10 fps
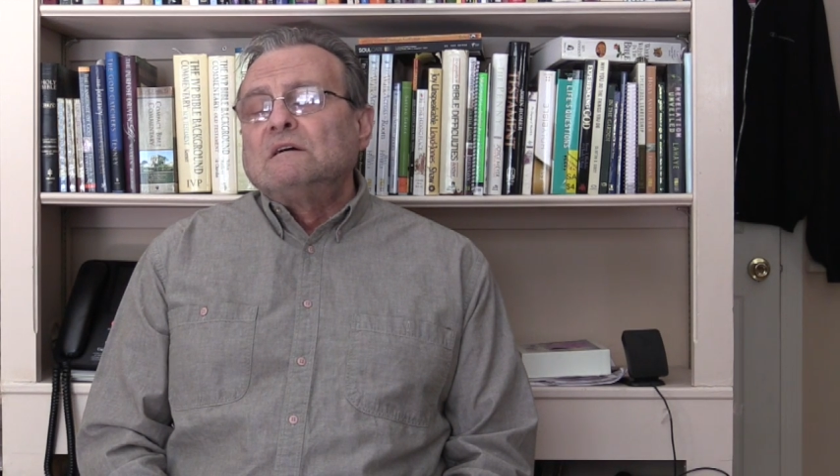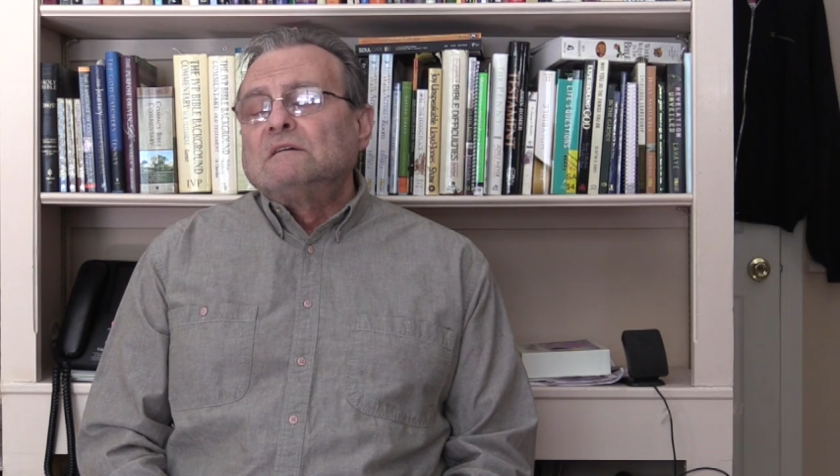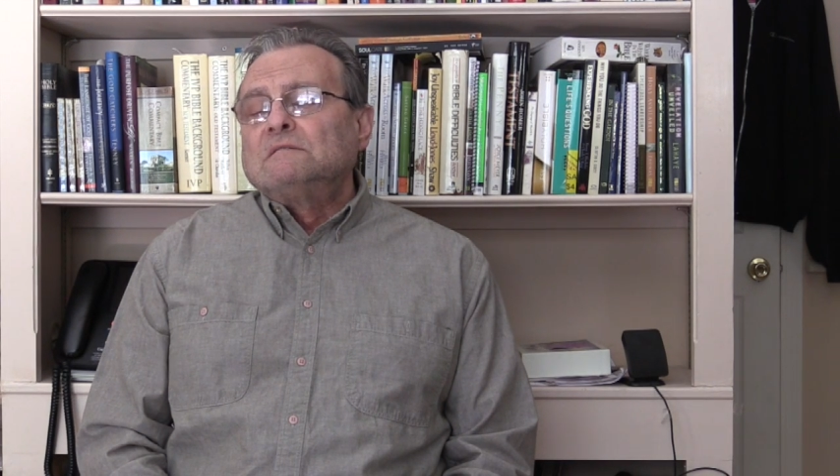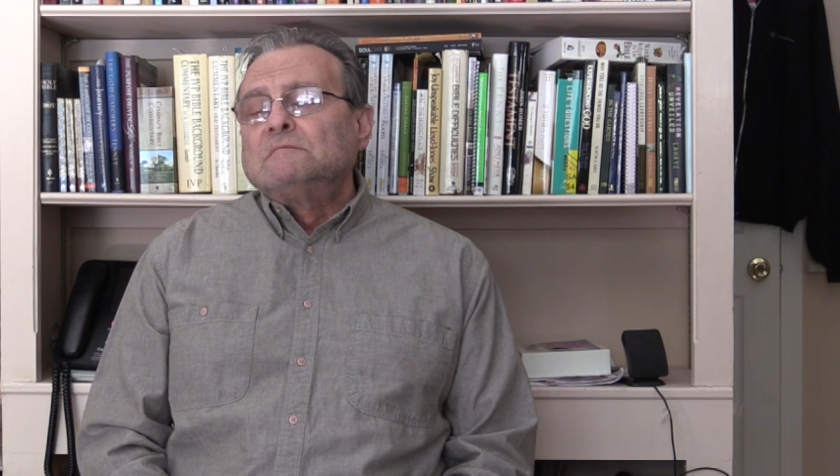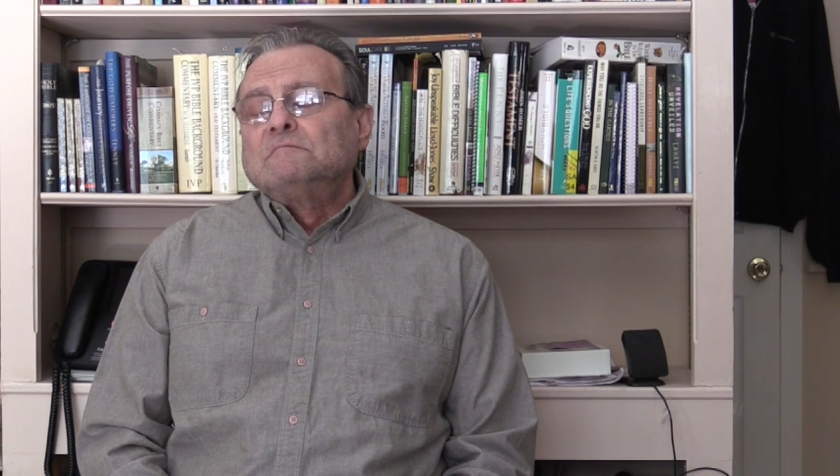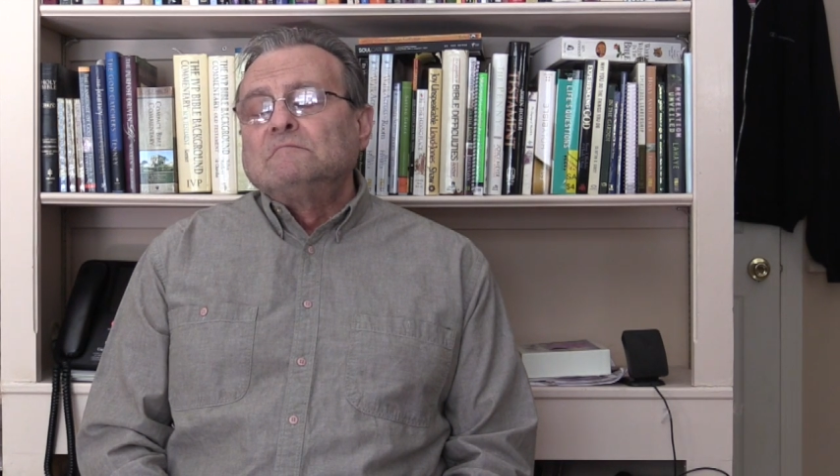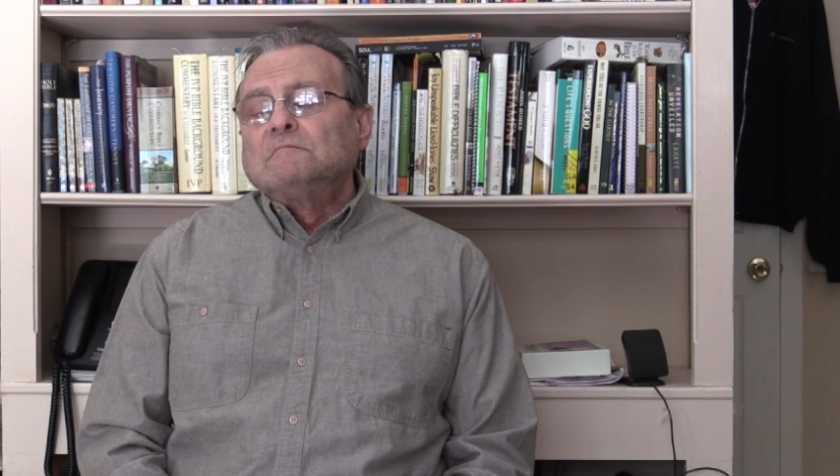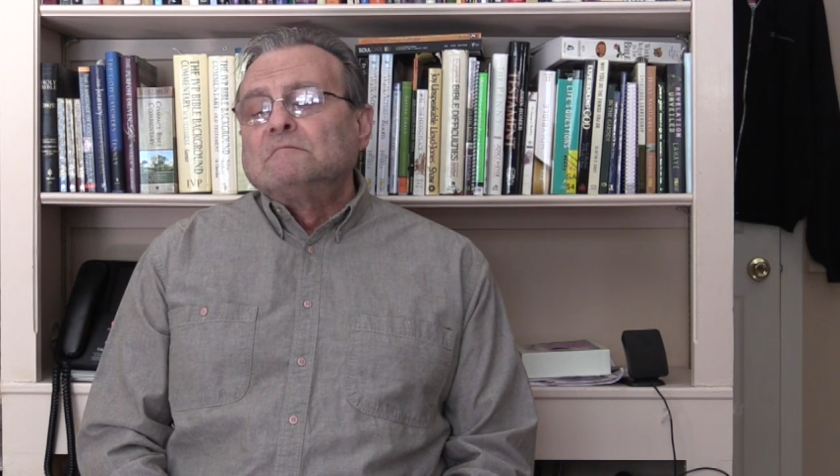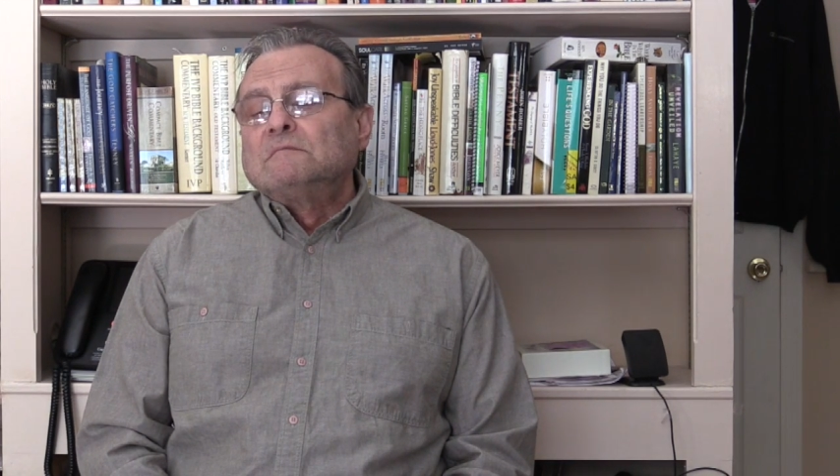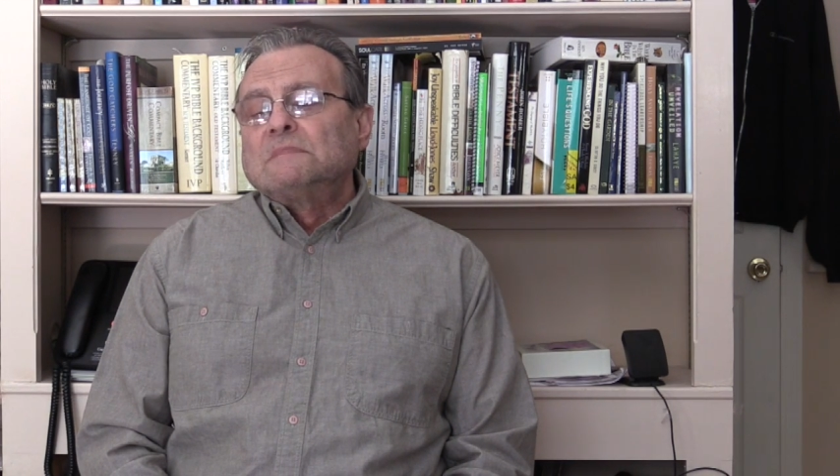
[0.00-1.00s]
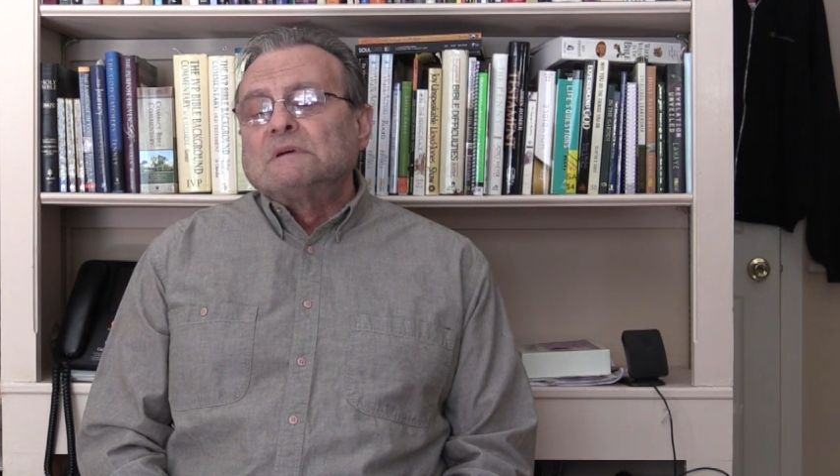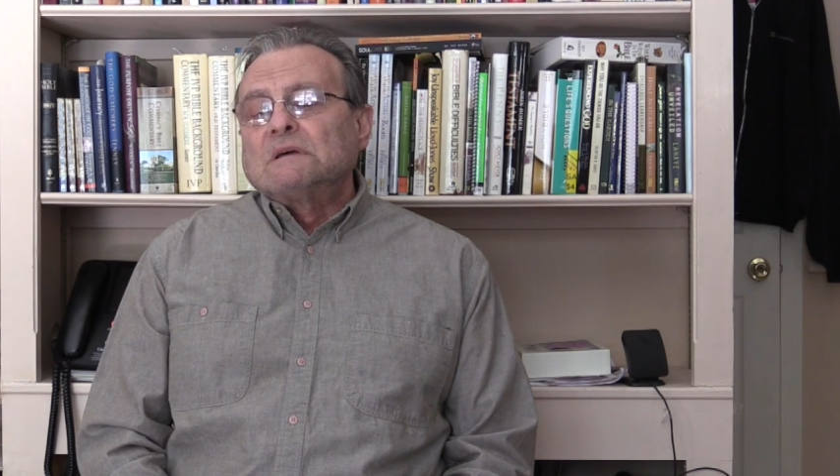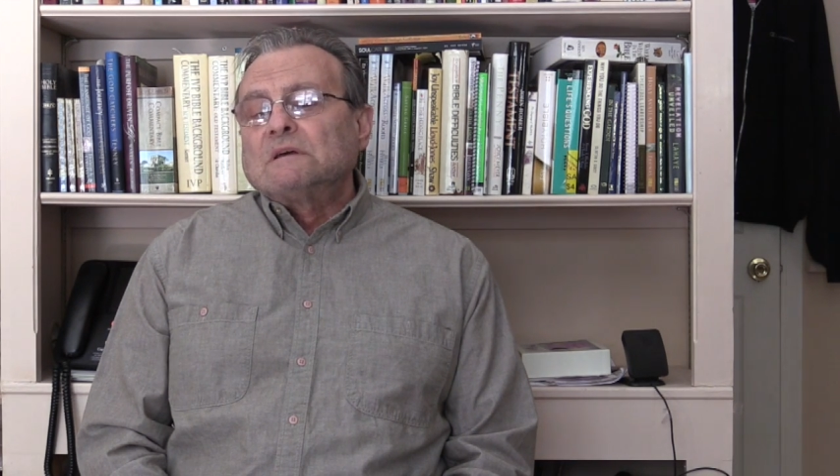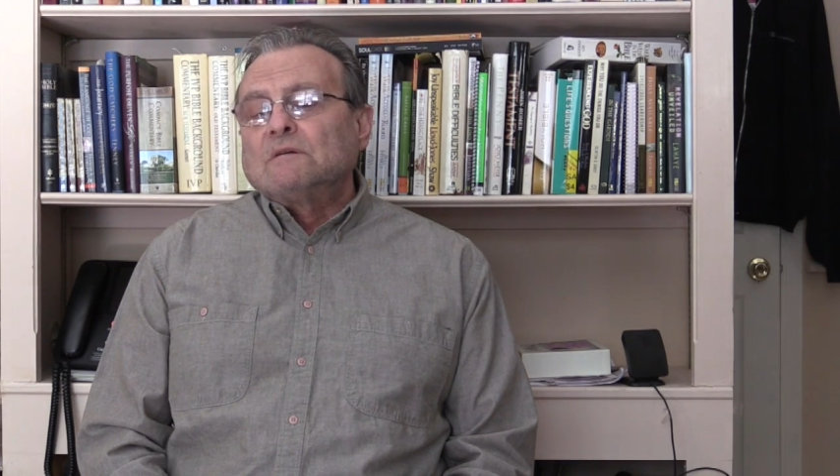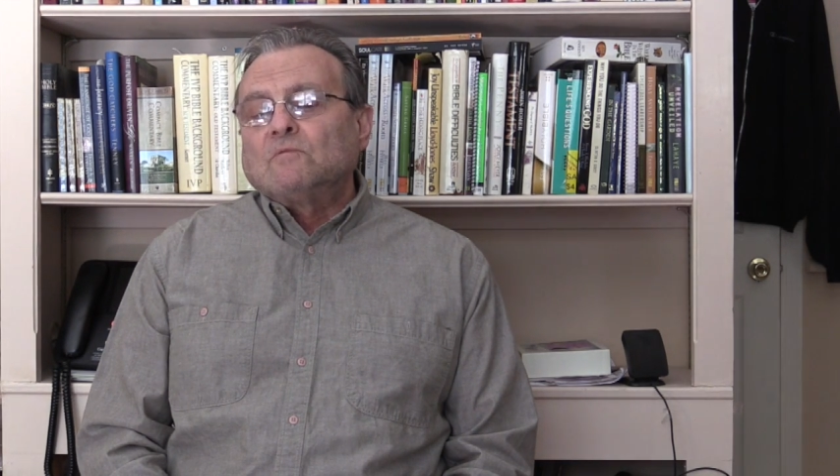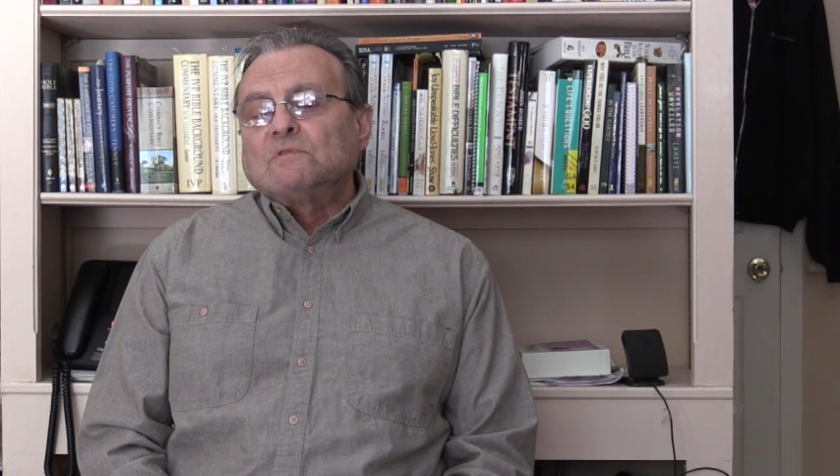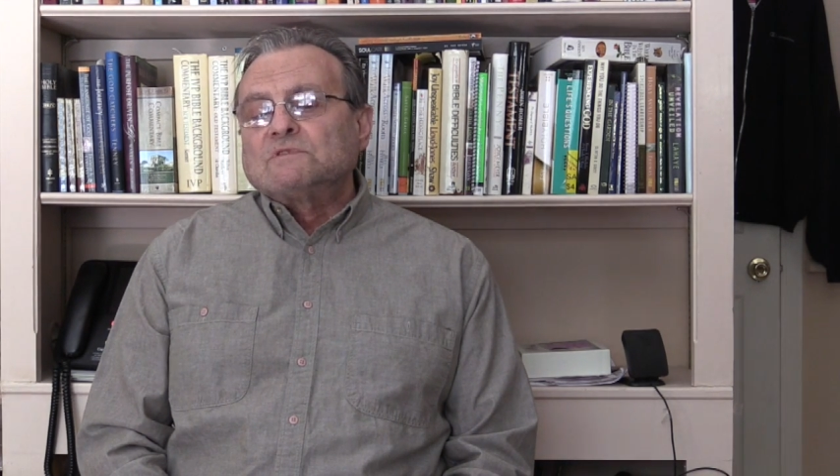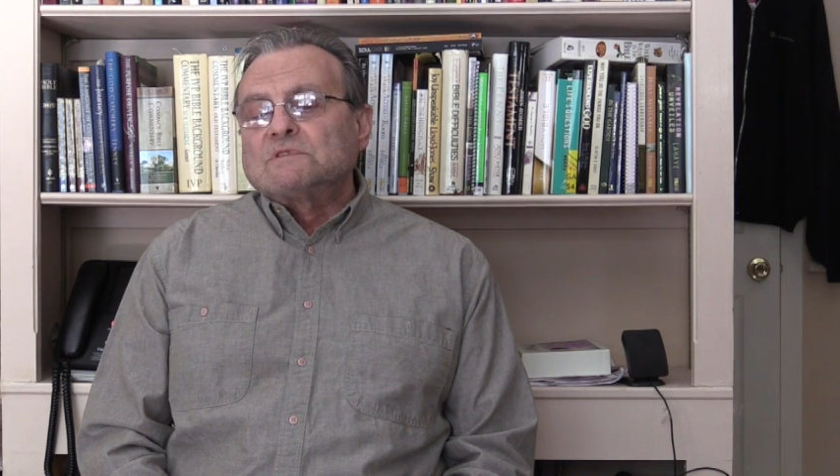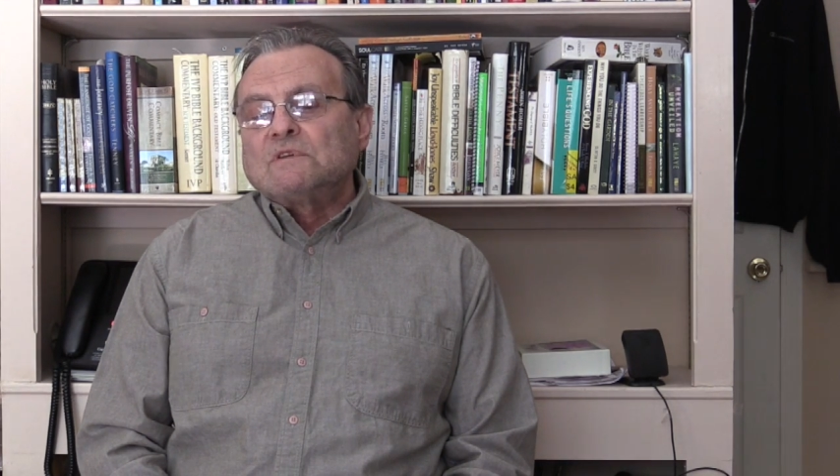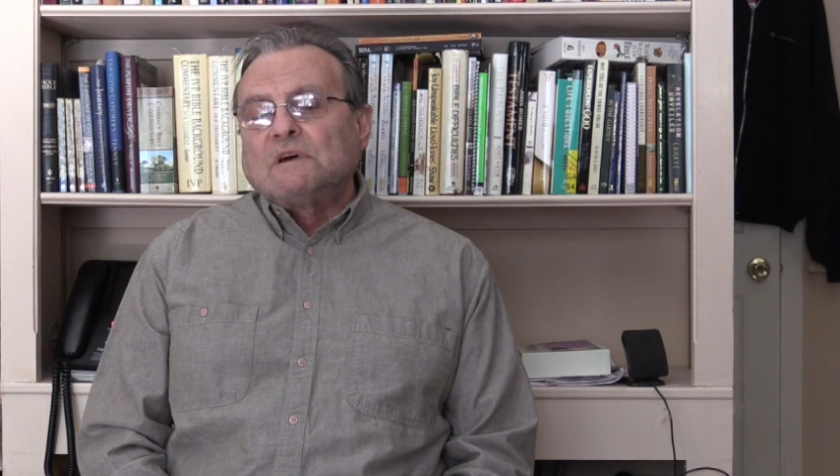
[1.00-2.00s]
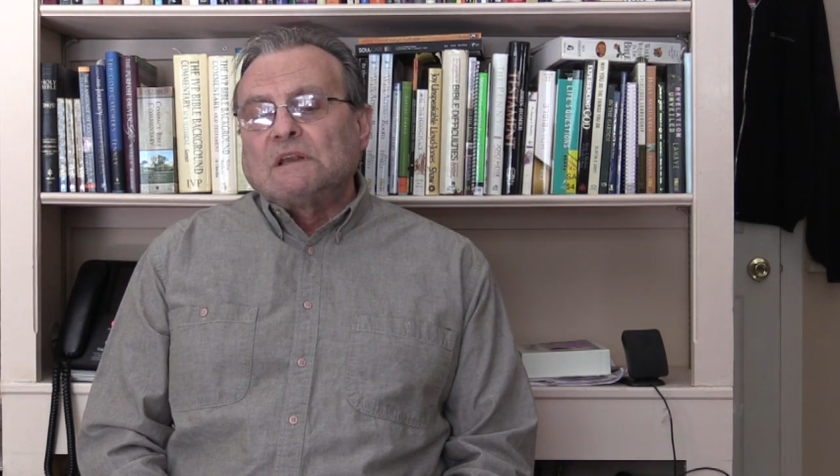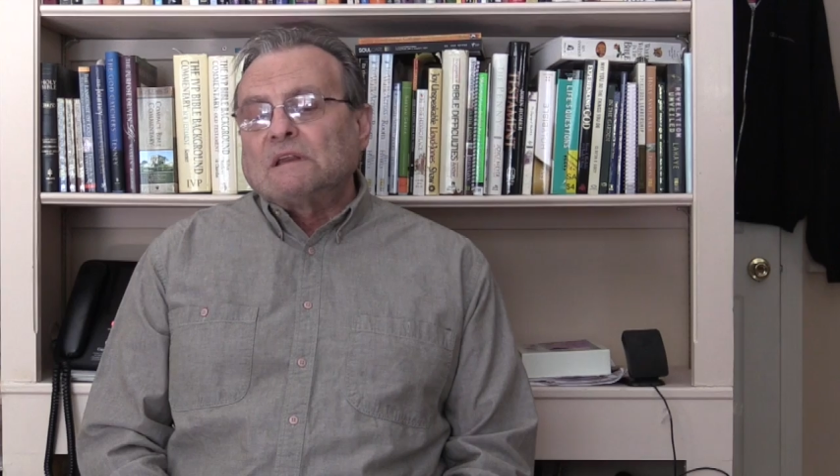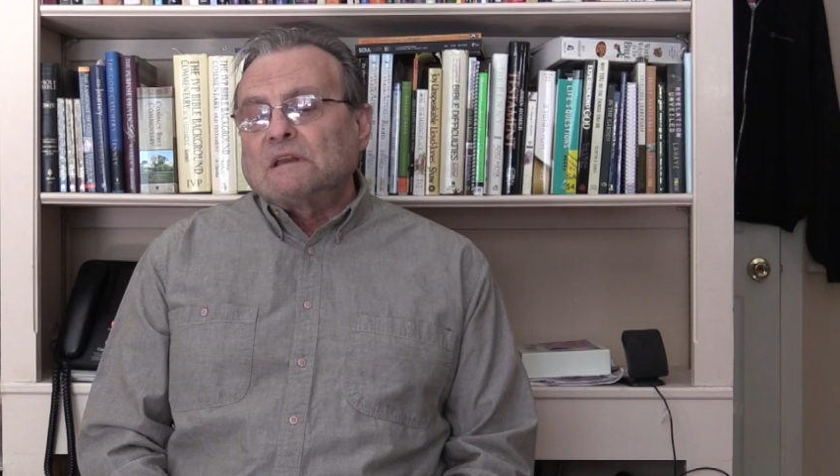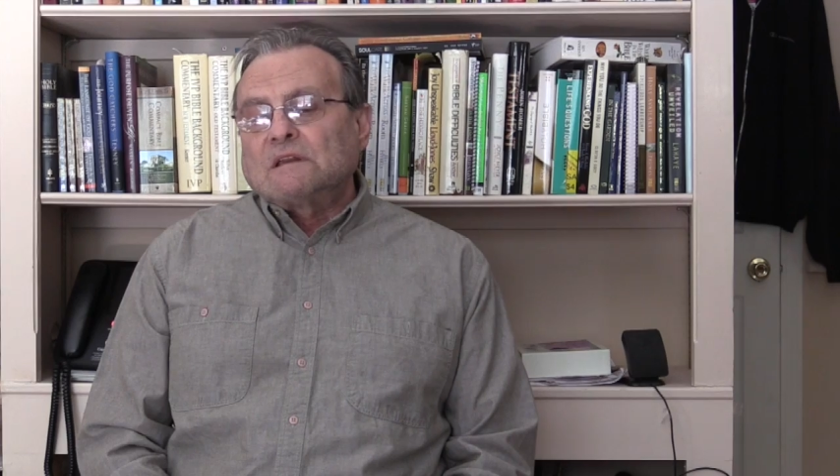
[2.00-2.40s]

um, it was not